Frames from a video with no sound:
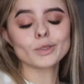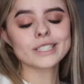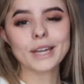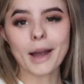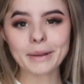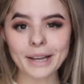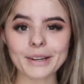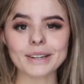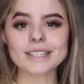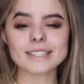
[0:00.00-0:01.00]
We'll see how it
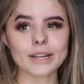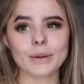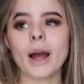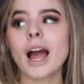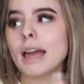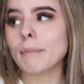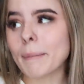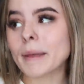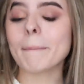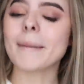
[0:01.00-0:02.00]
goes. So it
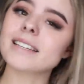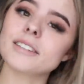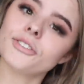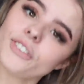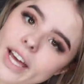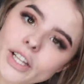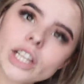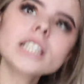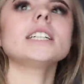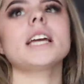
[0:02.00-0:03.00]
might be a massive
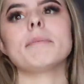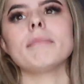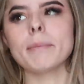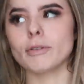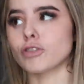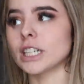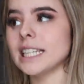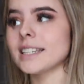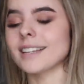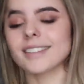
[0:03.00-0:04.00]
fail. It might be
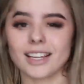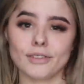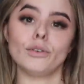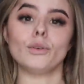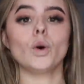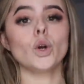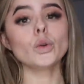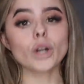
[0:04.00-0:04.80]
really successful. Who